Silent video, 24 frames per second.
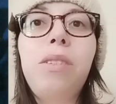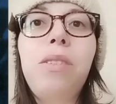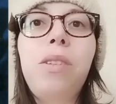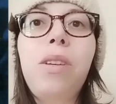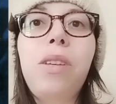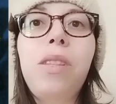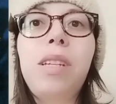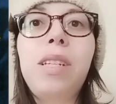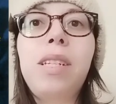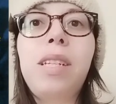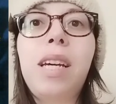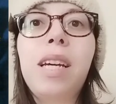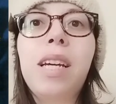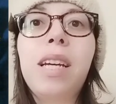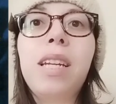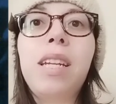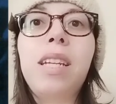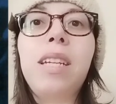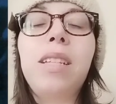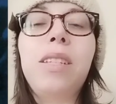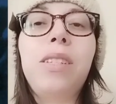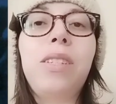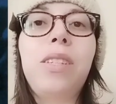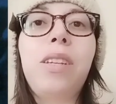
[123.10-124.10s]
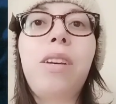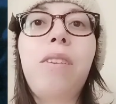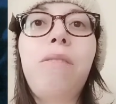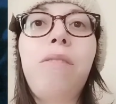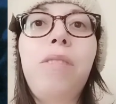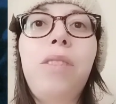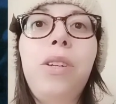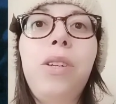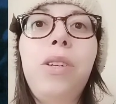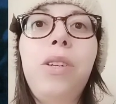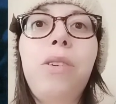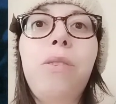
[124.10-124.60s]
to the decadence of
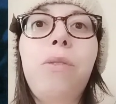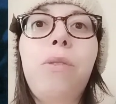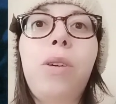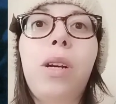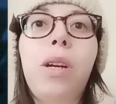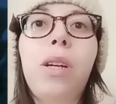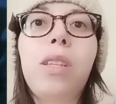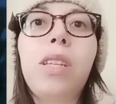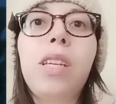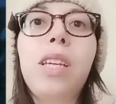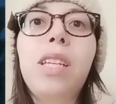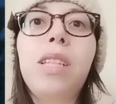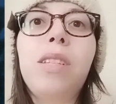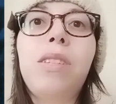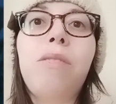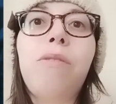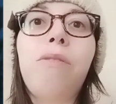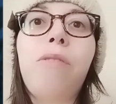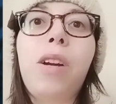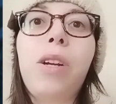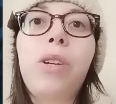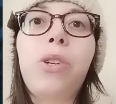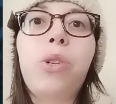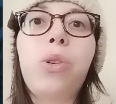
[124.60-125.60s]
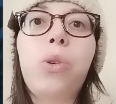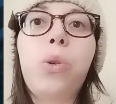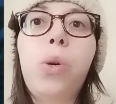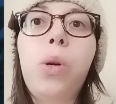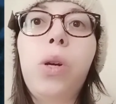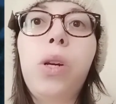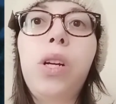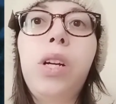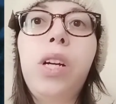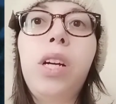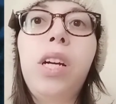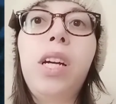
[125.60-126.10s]
the New Orleans French
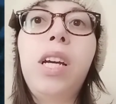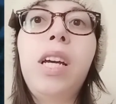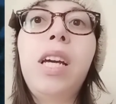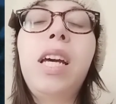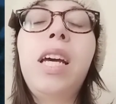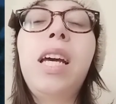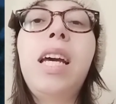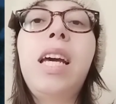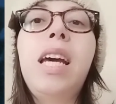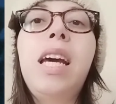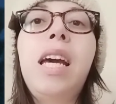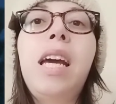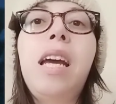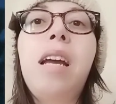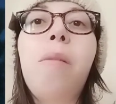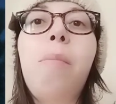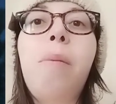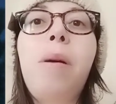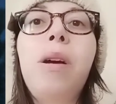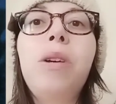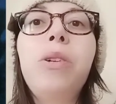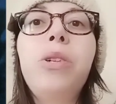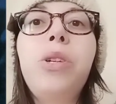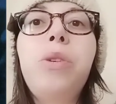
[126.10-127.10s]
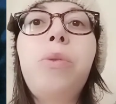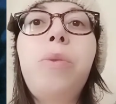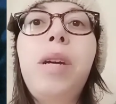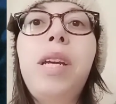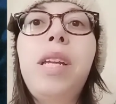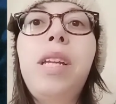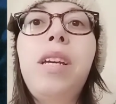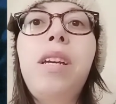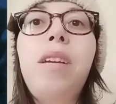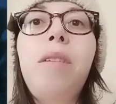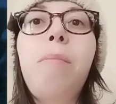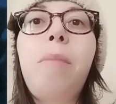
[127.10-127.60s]
Quarter, and
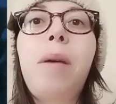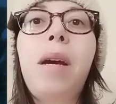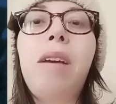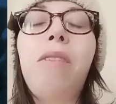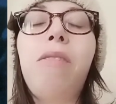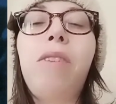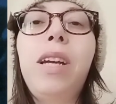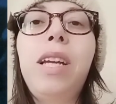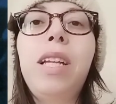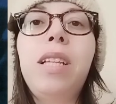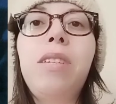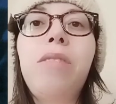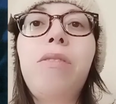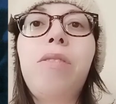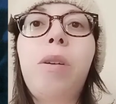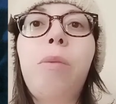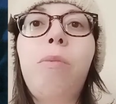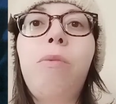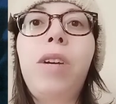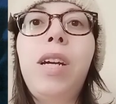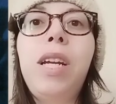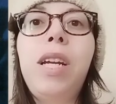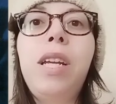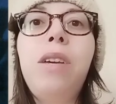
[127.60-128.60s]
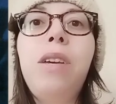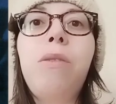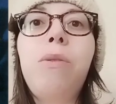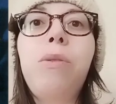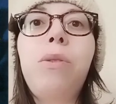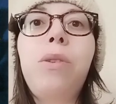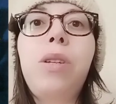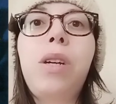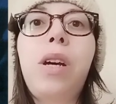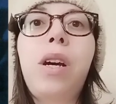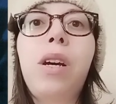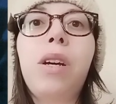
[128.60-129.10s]
punctuated by rants from radio
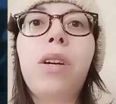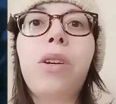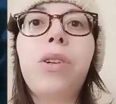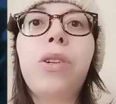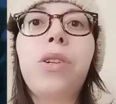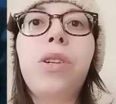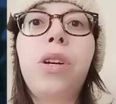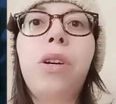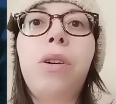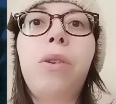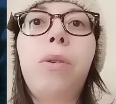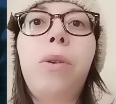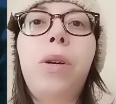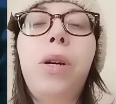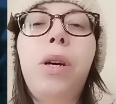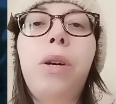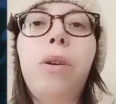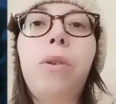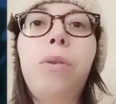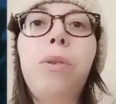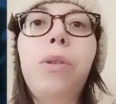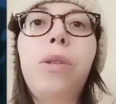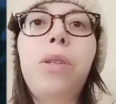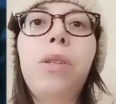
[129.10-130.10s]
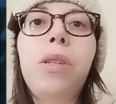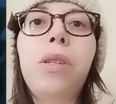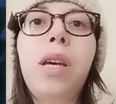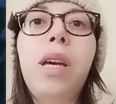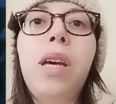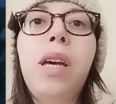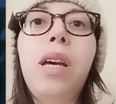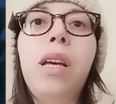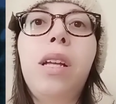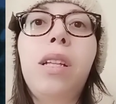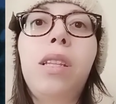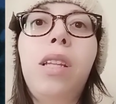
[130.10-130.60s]
talk show host
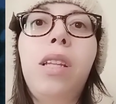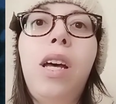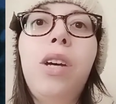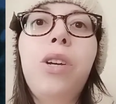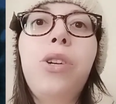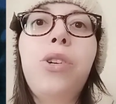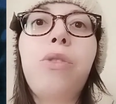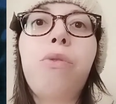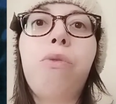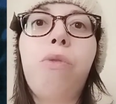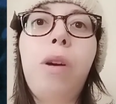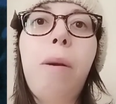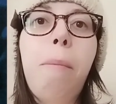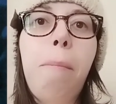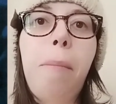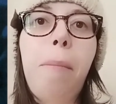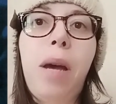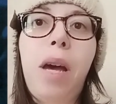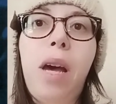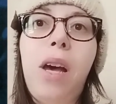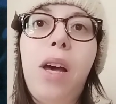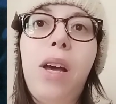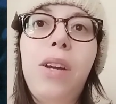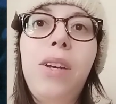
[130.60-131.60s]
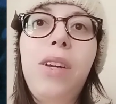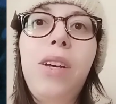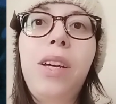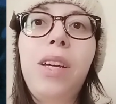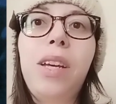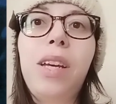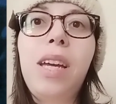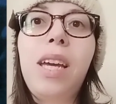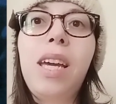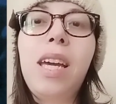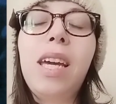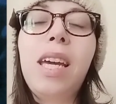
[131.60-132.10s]
Lush Rimbaud,
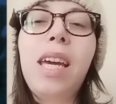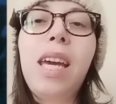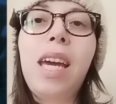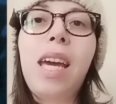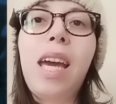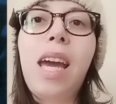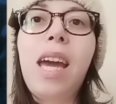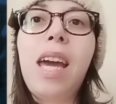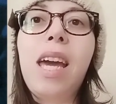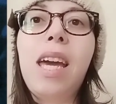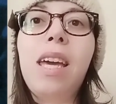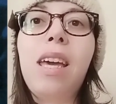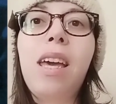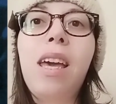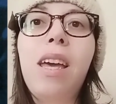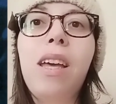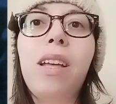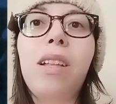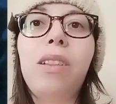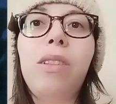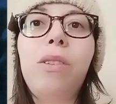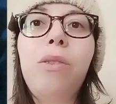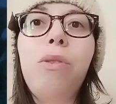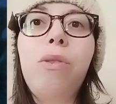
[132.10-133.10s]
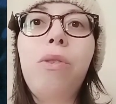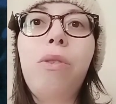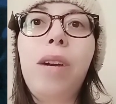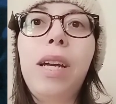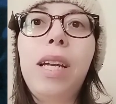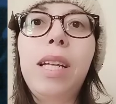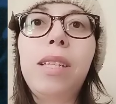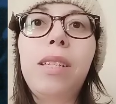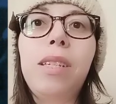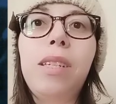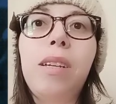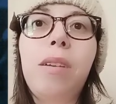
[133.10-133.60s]
aka Luke
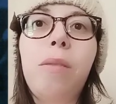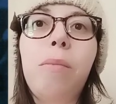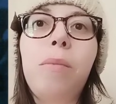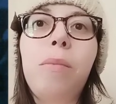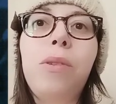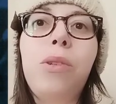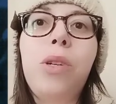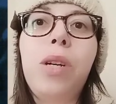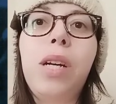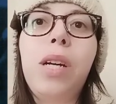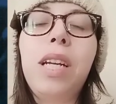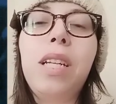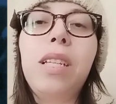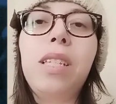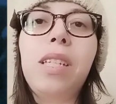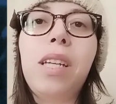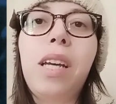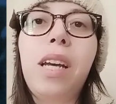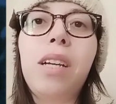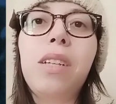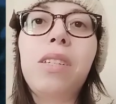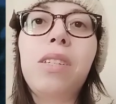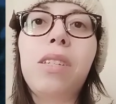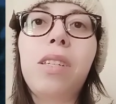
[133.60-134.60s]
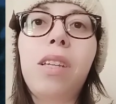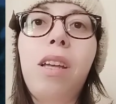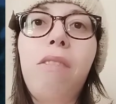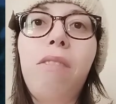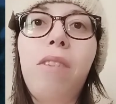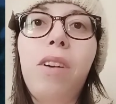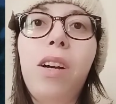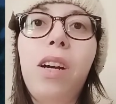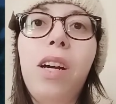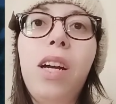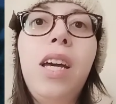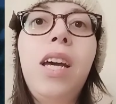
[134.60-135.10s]
Ransom, Tran's
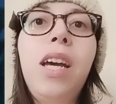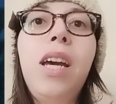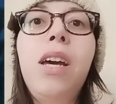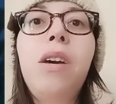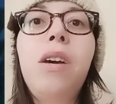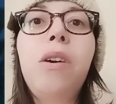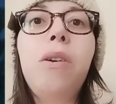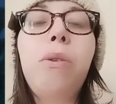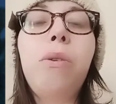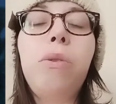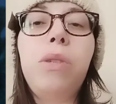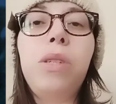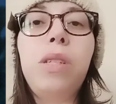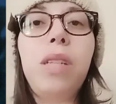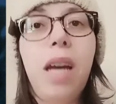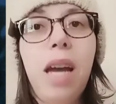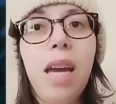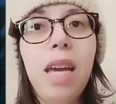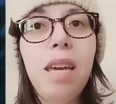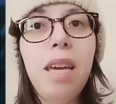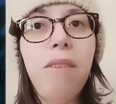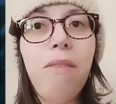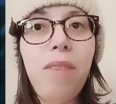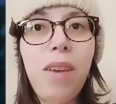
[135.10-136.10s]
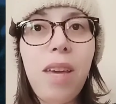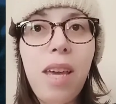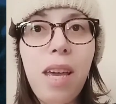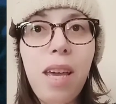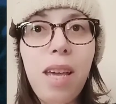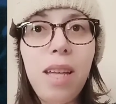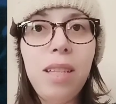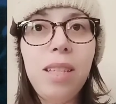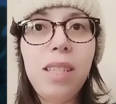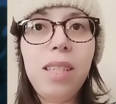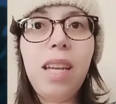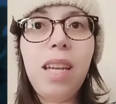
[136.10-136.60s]
ex-lover, who's dying of
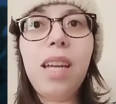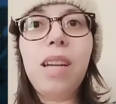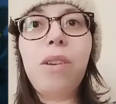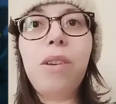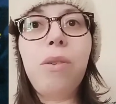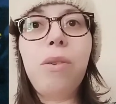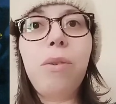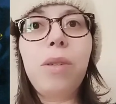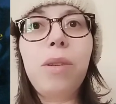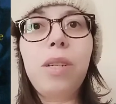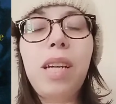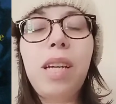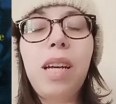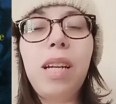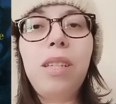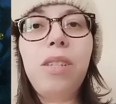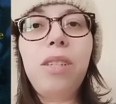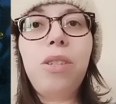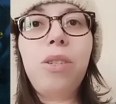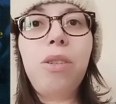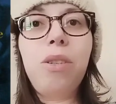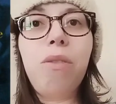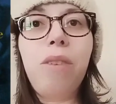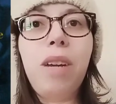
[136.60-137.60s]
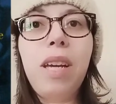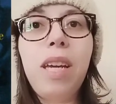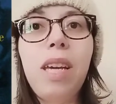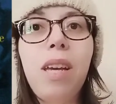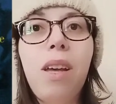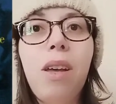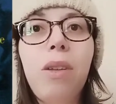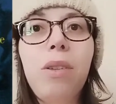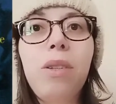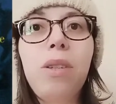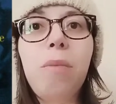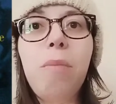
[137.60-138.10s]
AIDS and who intends to wreak
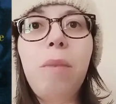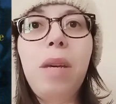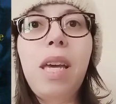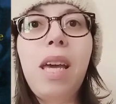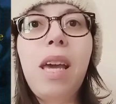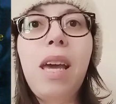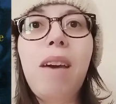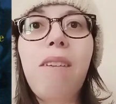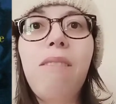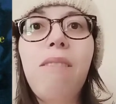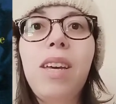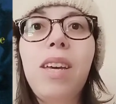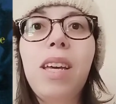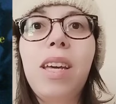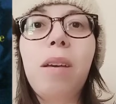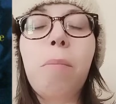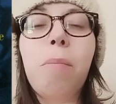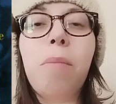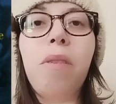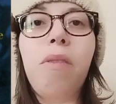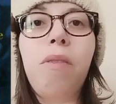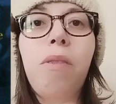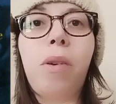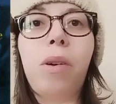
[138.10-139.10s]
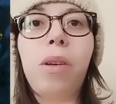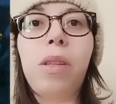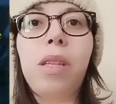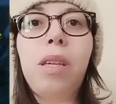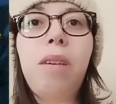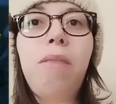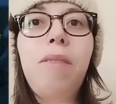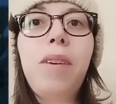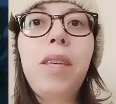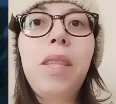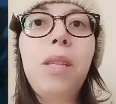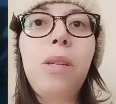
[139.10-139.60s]
ultimate havoc before
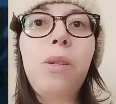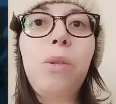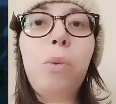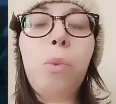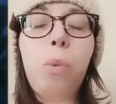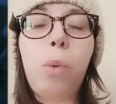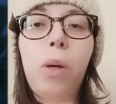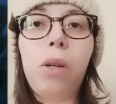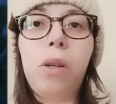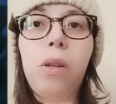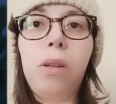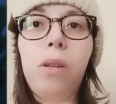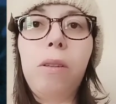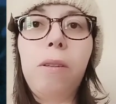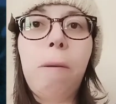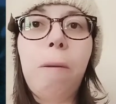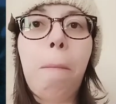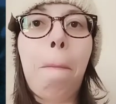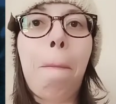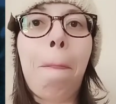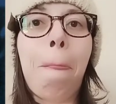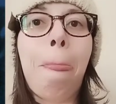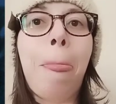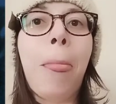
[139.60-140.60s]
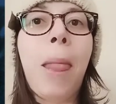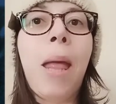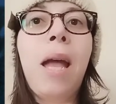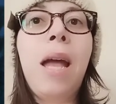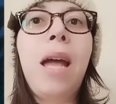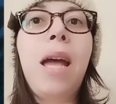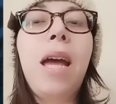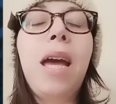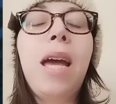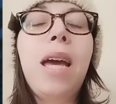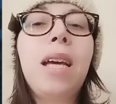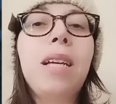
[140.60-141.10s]
leaving this world.
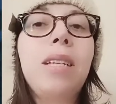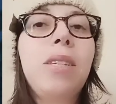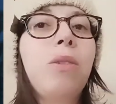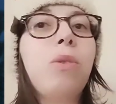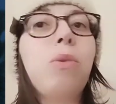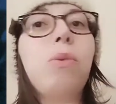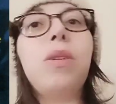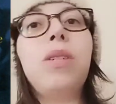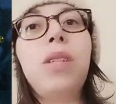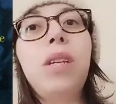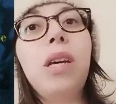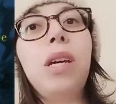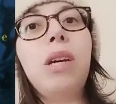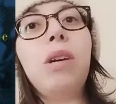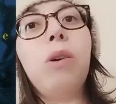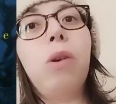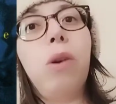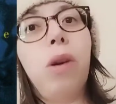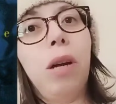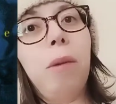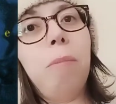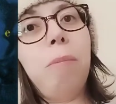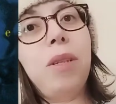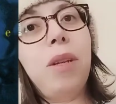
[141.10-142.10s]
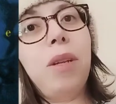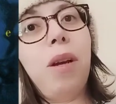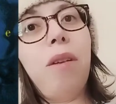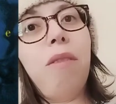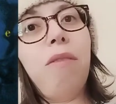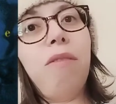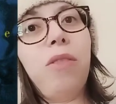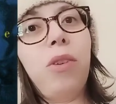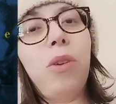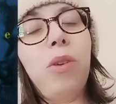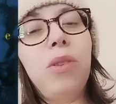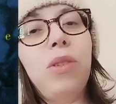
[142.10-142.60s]
Exquisite Corpse
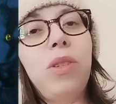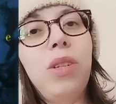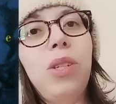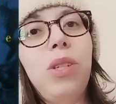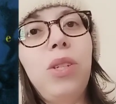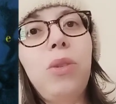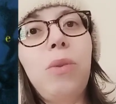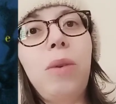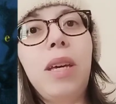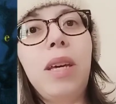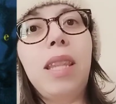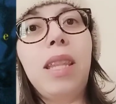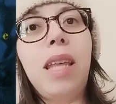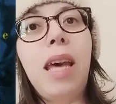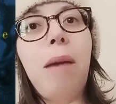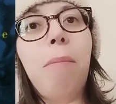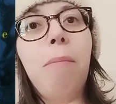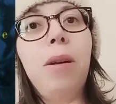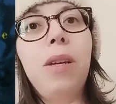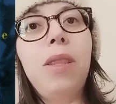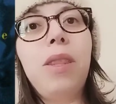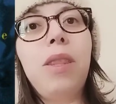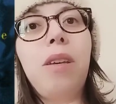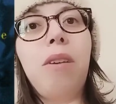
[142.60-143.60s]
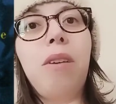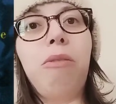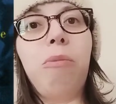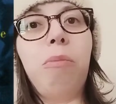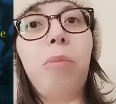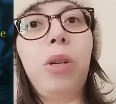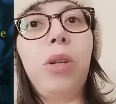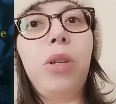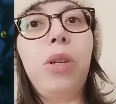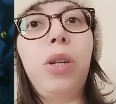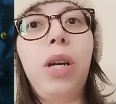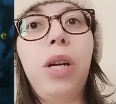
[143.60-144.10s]
unfolds into a labyrinth of
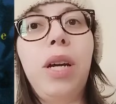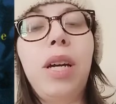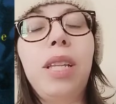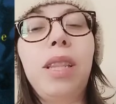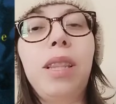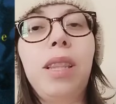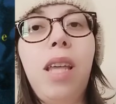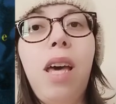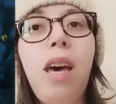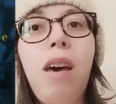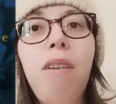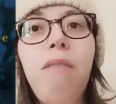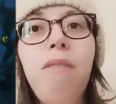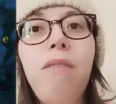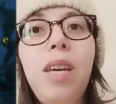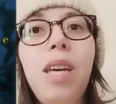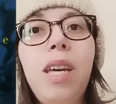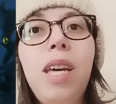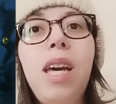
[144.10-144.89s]
murder and love.